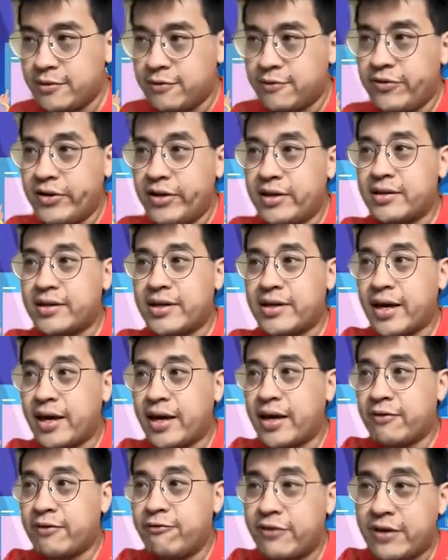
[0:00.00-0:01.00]

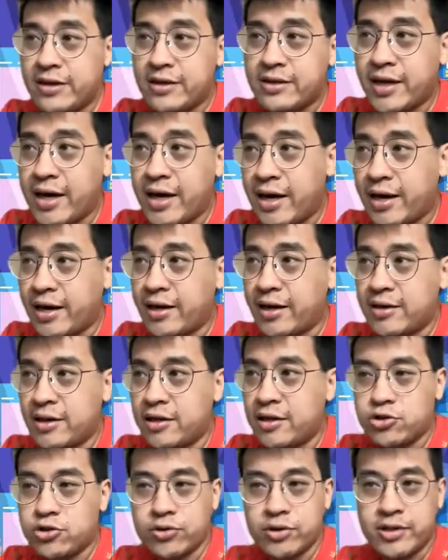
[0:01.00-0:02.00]
FinTech and
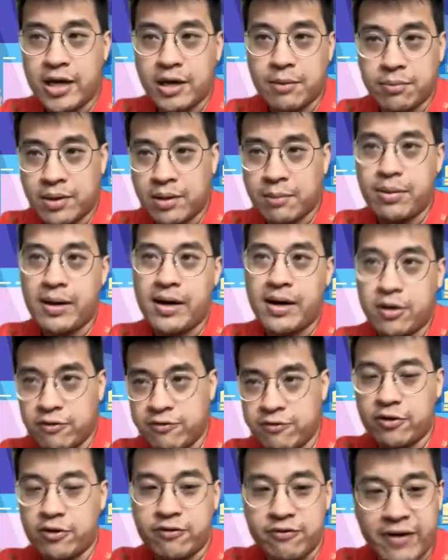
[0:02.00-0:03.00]
InsurTech being part
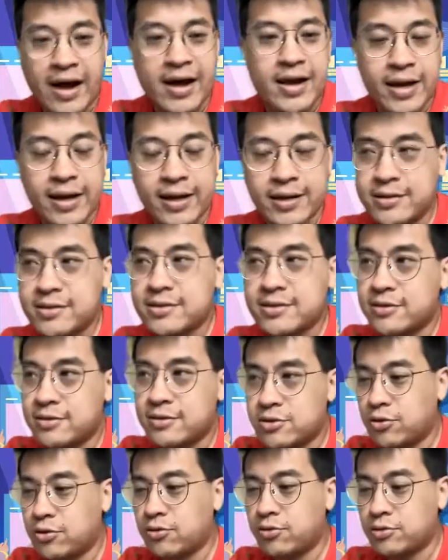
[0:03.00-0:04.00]
of finance,
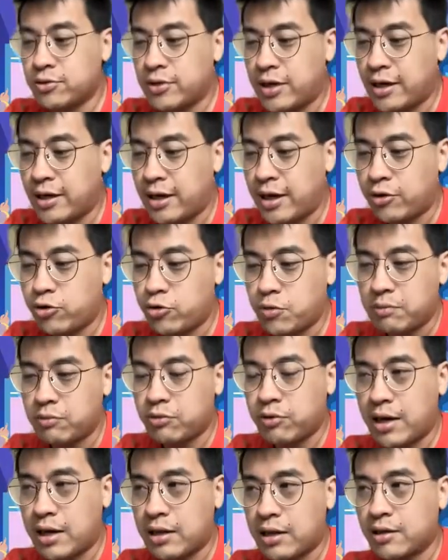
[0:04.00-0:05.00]
so I group them
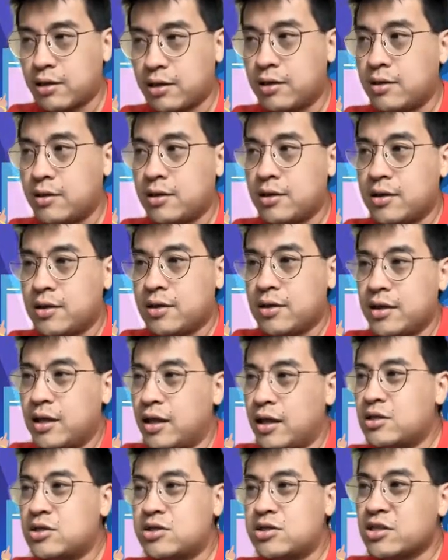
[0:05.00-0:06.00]
together,
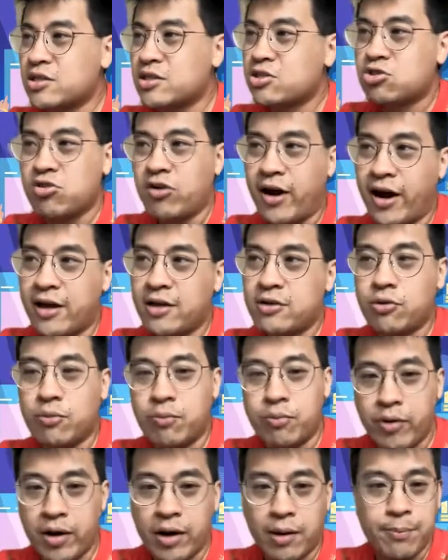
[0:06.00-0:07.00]
is just trying to
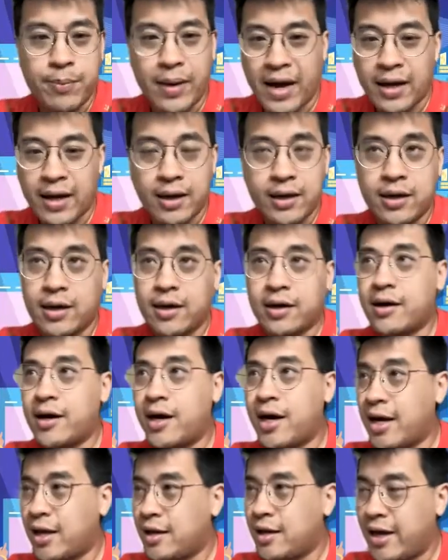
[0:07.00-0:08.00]
bring banking
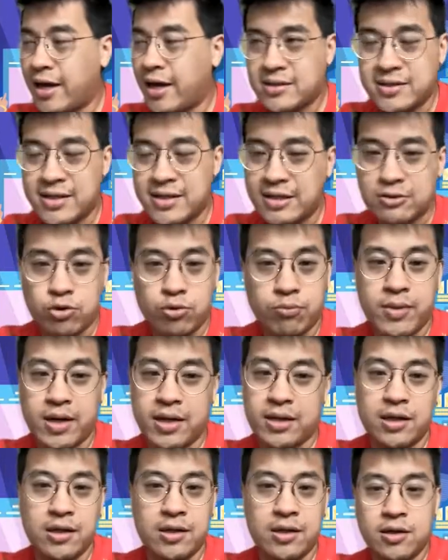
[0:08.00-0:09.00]
and access to
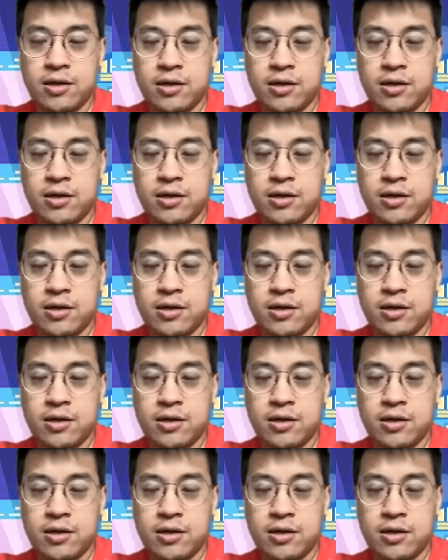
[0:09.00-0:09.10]
money